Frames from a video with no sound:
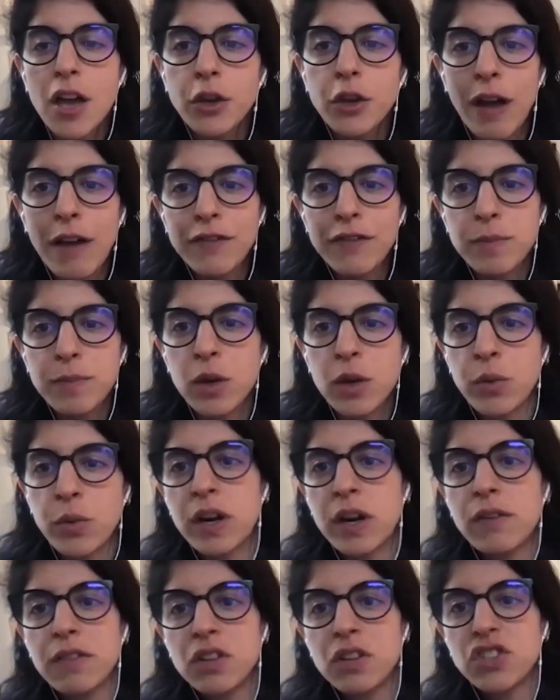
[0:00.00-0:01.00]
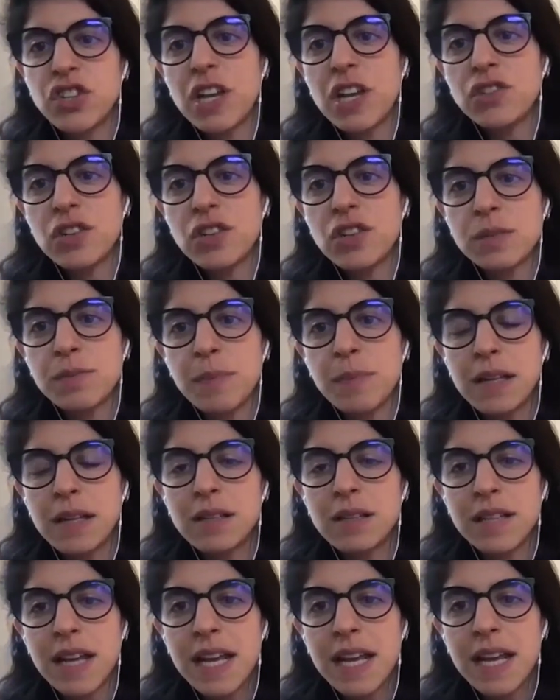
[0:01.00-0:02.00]
you have to be aware of the changes made
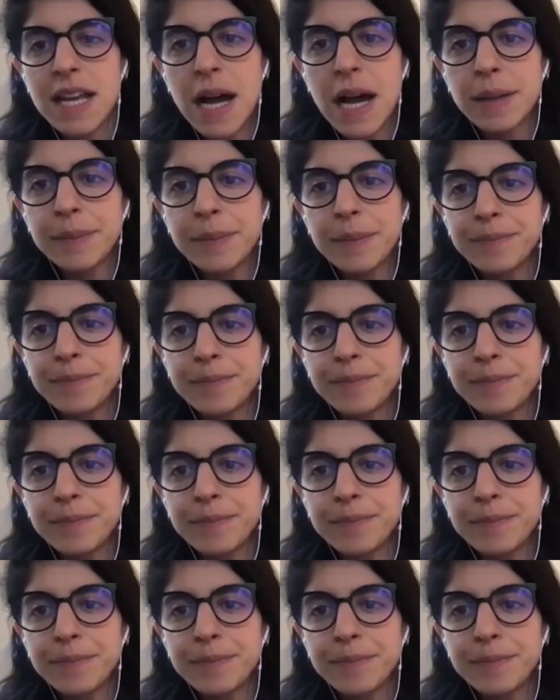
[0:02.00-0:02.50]
to data